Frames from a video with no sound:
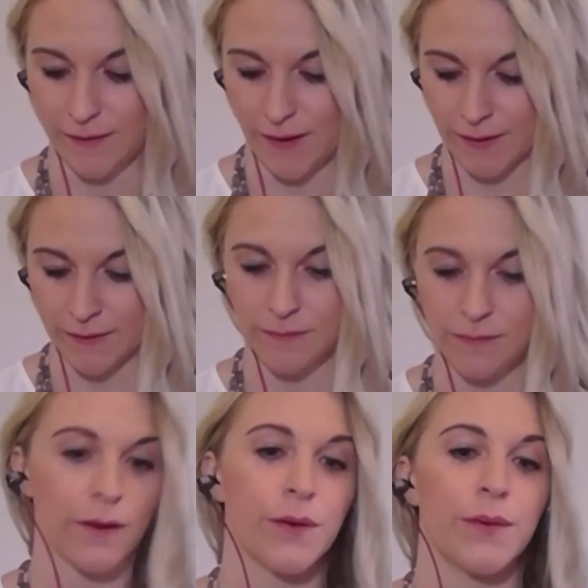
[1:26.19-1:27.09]
uh,
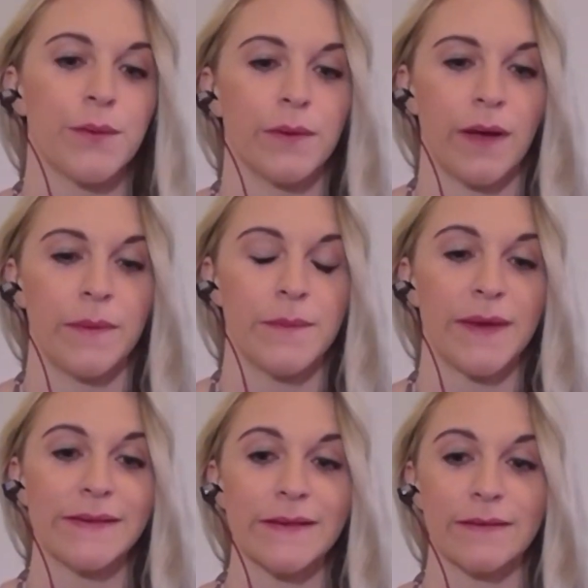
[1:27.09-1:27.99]
so I mean,
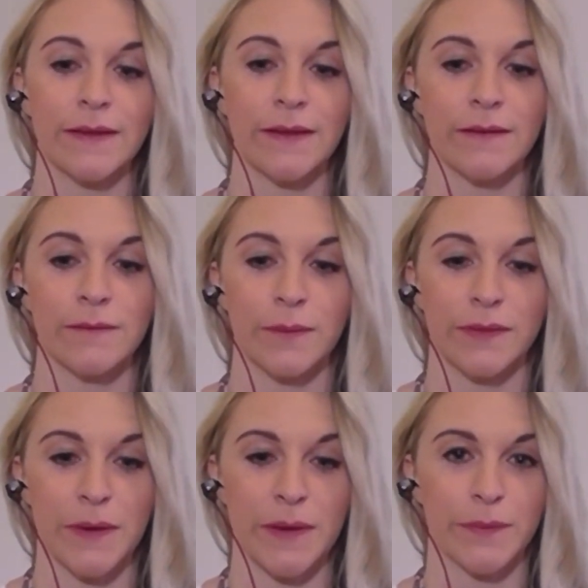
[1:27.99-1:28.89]
basically, what
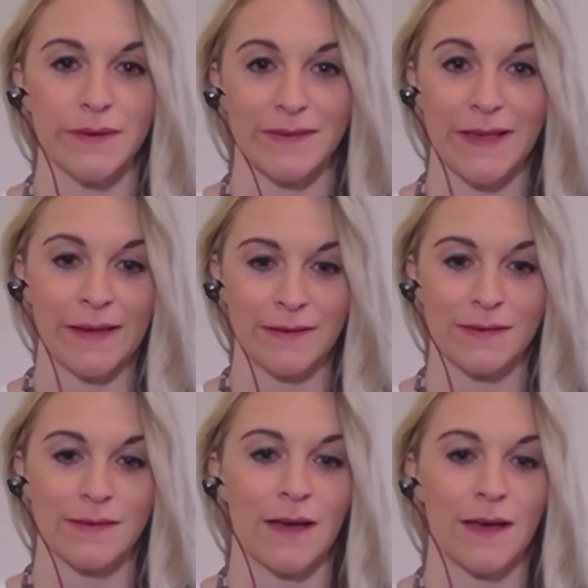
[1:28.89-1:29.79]
the paper is saying
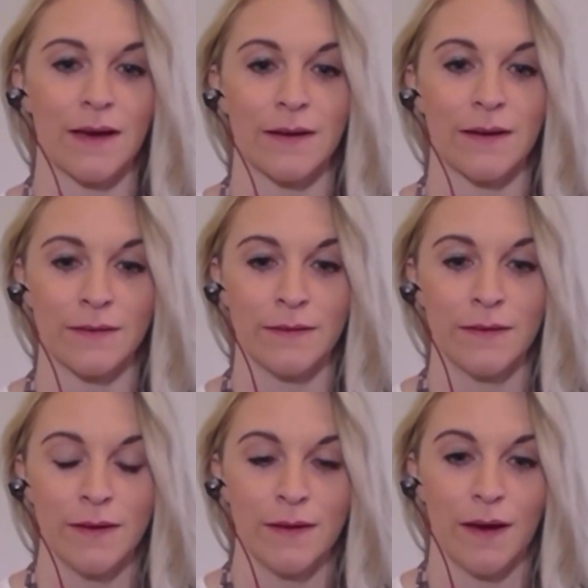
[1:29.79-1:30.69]
is that,
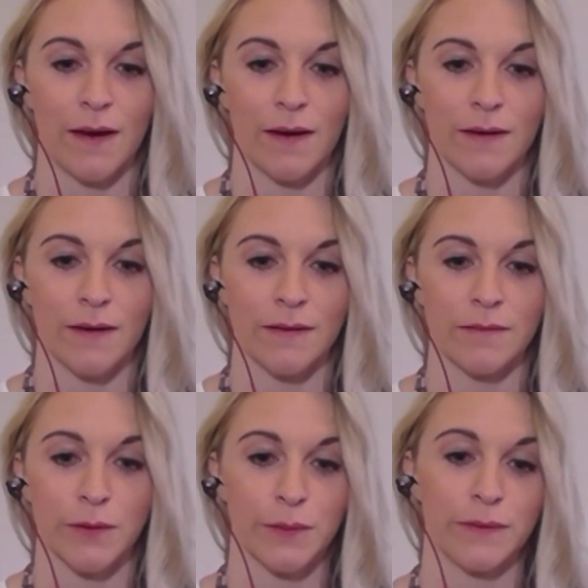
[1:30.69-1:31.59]
uh,
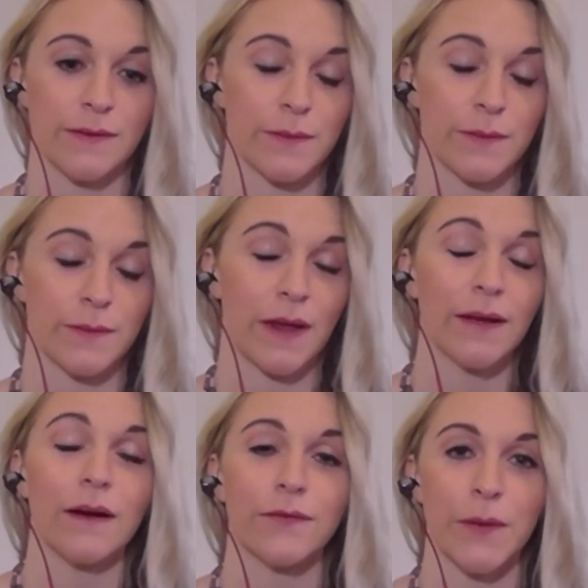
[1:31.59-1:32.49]
or at least what I
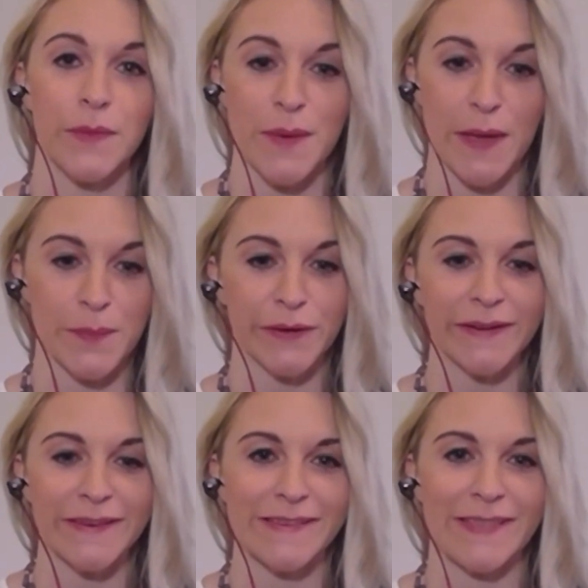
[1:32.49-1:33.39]
got from the paper,
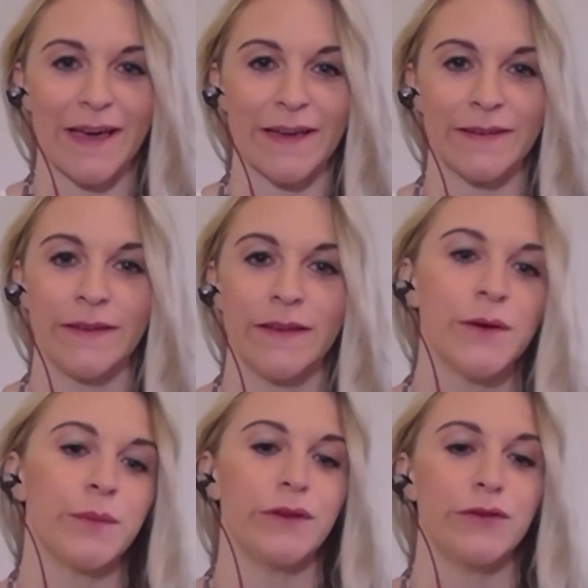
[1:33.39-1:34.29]
is that
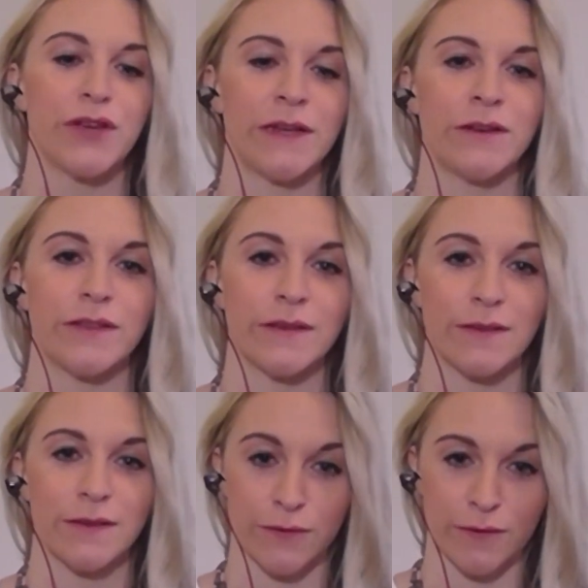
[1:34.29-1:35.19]
when you change the
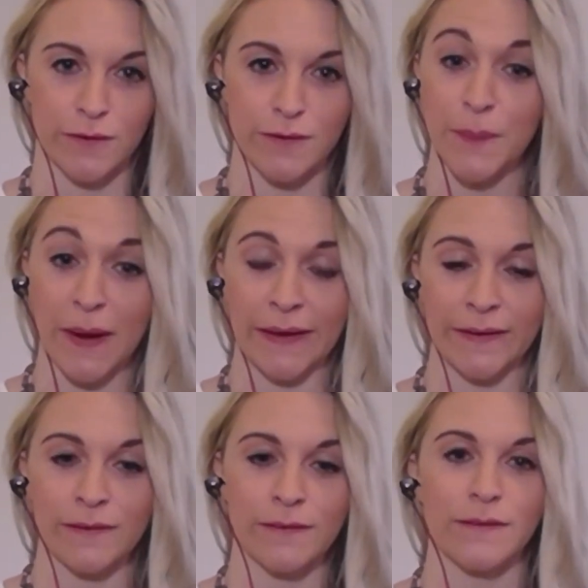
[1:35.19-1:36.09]
cervical
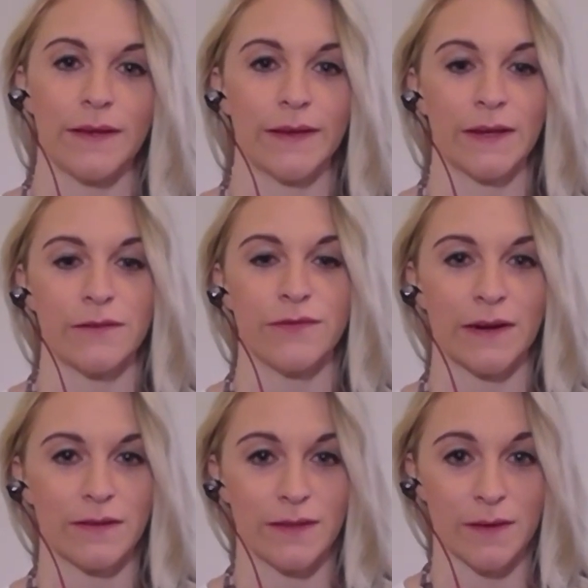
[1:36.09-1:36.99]
spine, it can
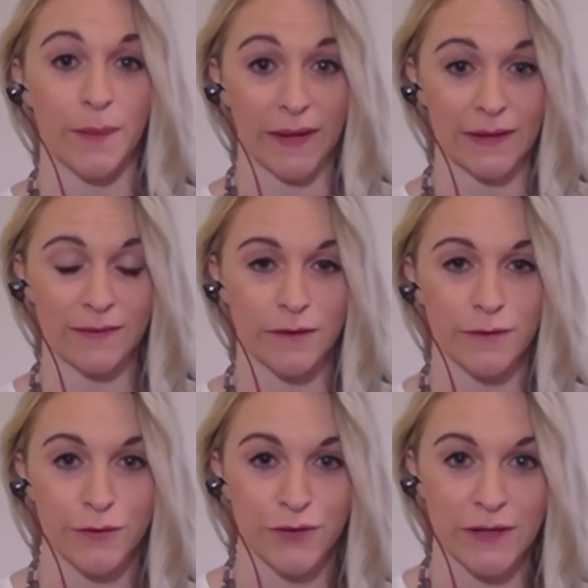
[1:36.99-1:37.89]
affect the bite and the
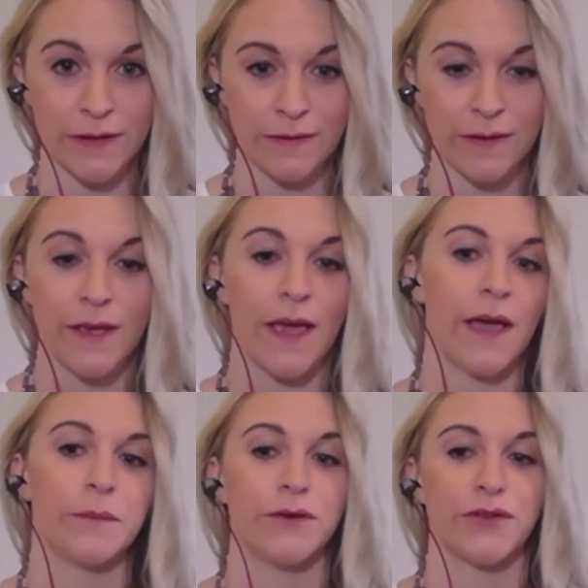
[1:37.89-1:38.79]
occlusion.
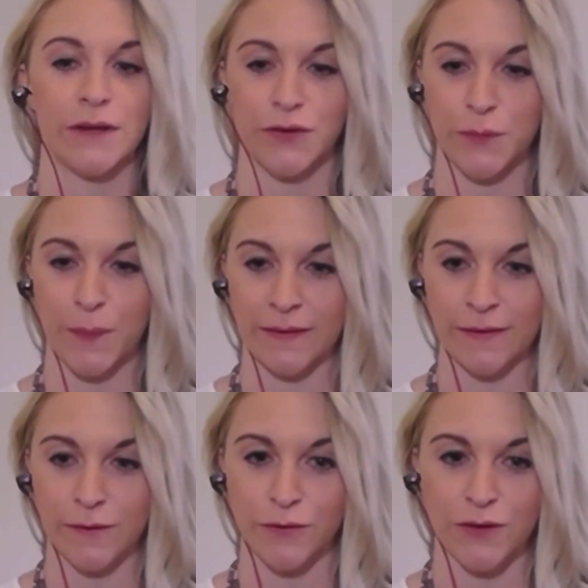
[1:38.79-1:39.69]
And when you change the bite and the
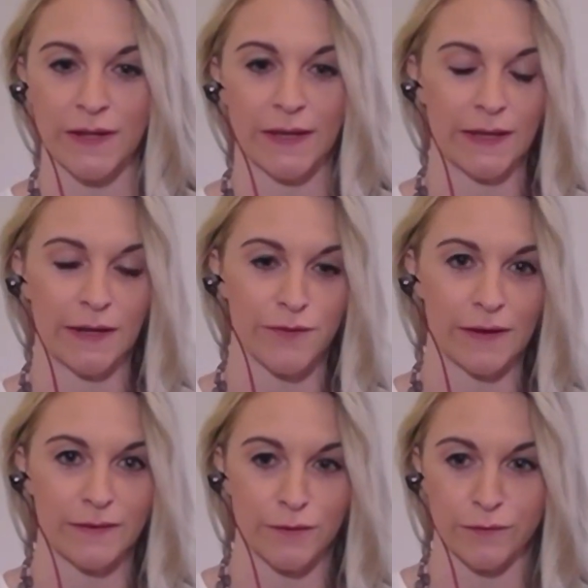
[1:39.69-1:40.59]
occlusion, it can
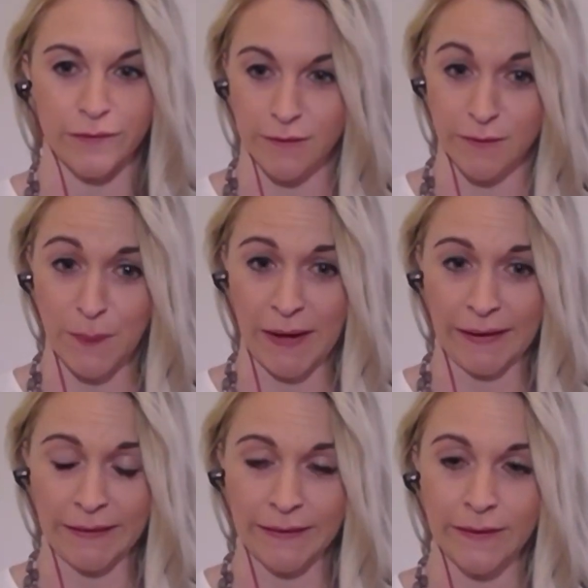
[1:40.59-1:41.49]
affect the cervical
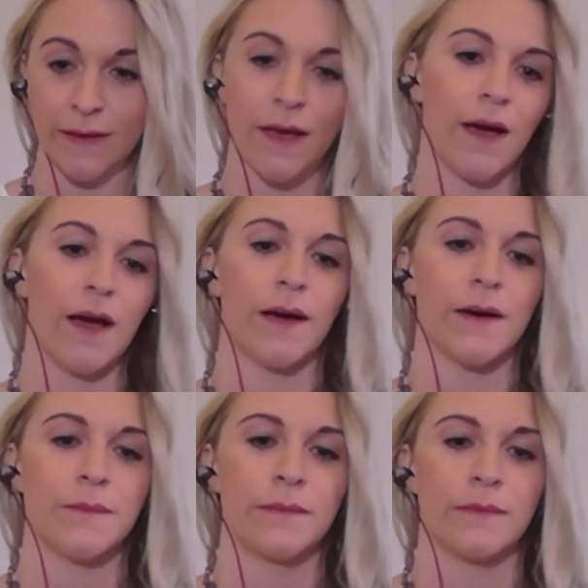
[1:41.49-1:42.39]
spine.
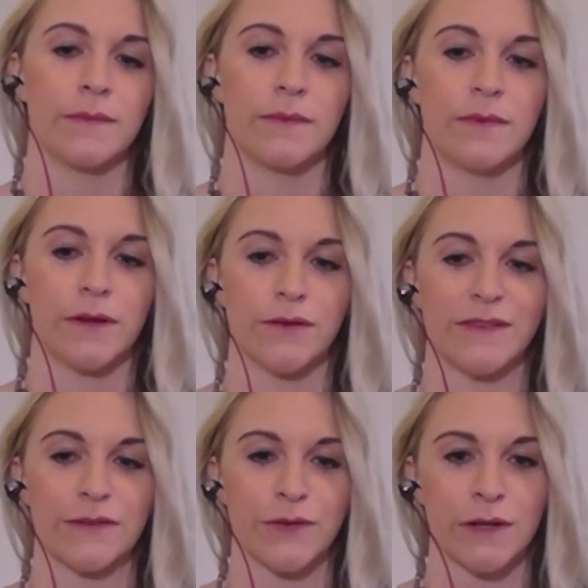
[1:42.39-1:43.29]
Um, there's
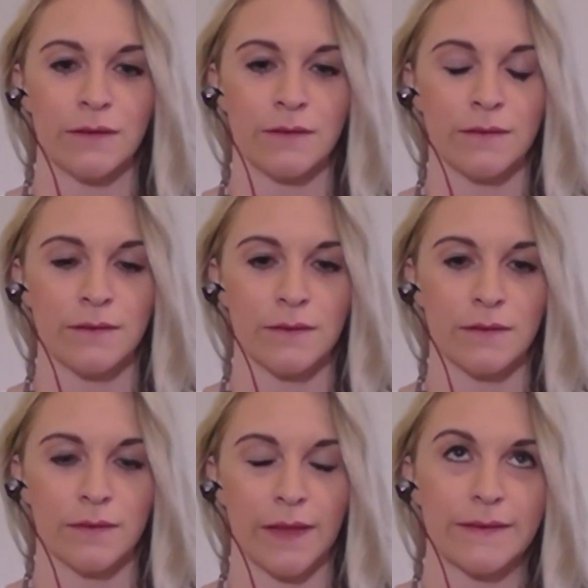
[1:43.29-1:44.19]
different
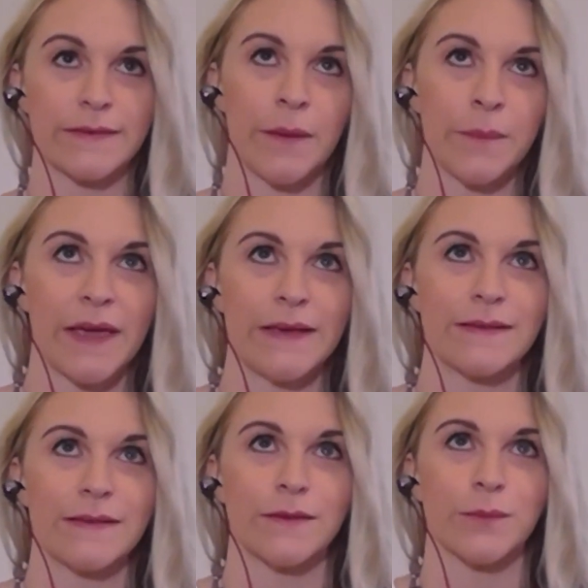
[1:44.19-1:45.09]
like some
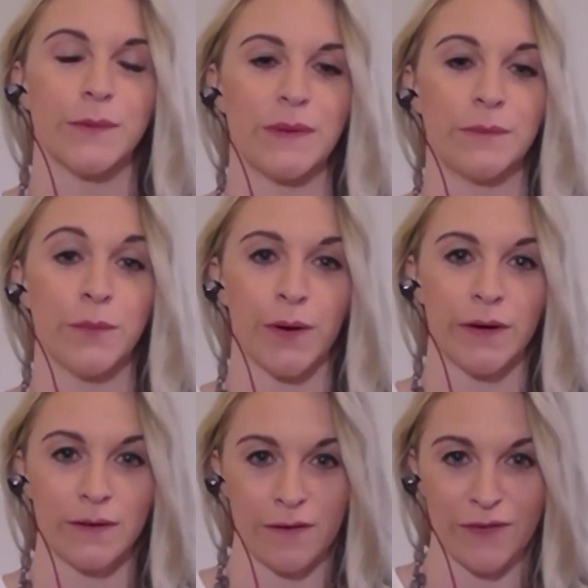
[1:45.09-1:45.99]
cases will be
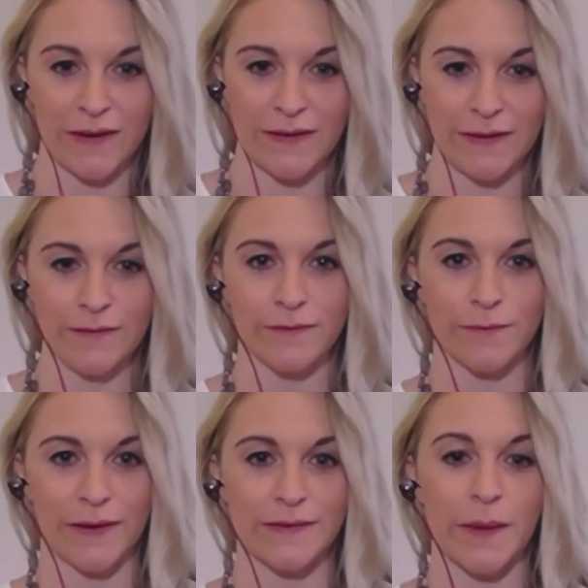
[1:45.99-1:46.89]
more affected,
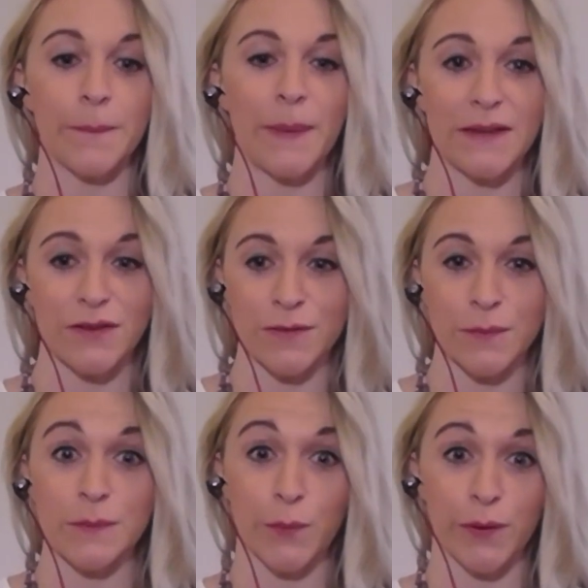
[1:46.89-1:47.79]
right? Some patients
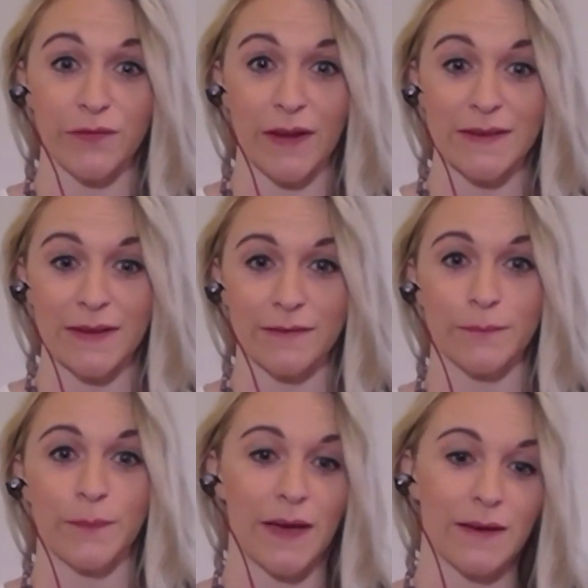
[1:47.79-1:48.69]
will be more affected
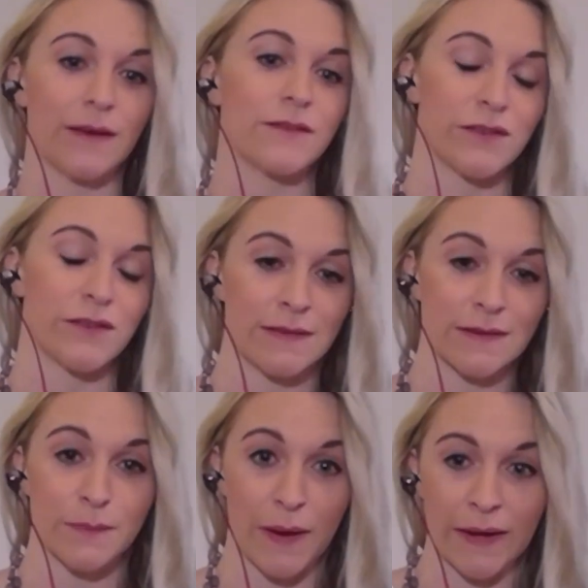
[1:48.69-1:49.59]
by adjusting the
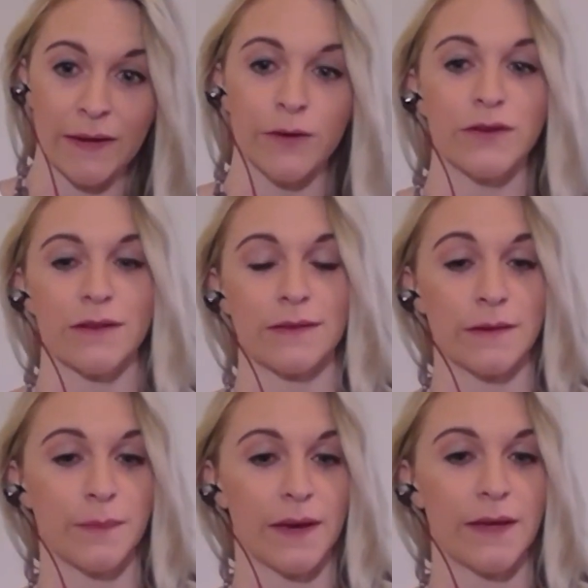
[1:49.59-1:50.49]
spine or adjusting
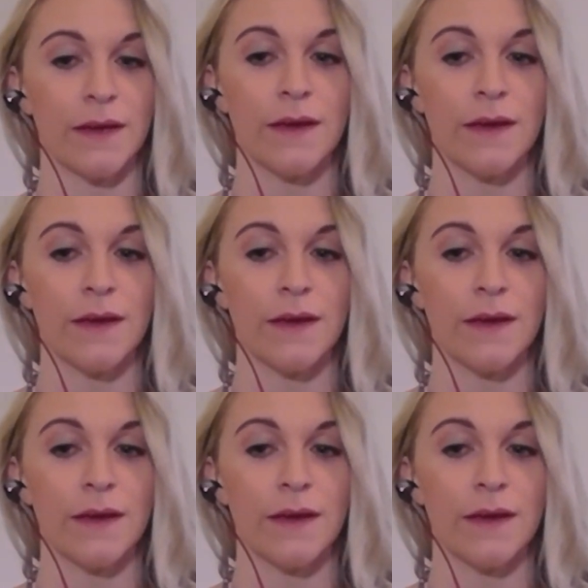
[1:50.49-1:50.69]
the bite,